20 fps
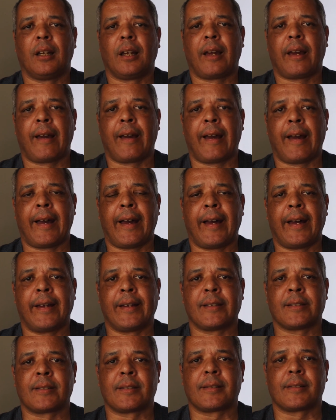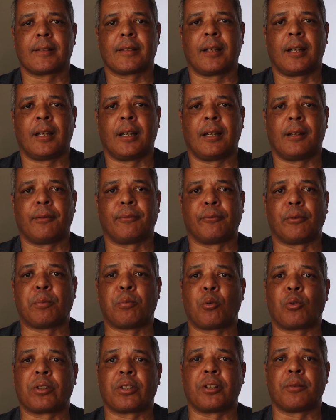has
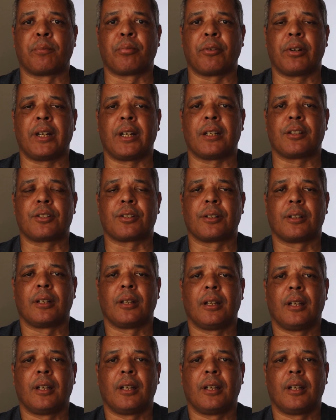reported a breach.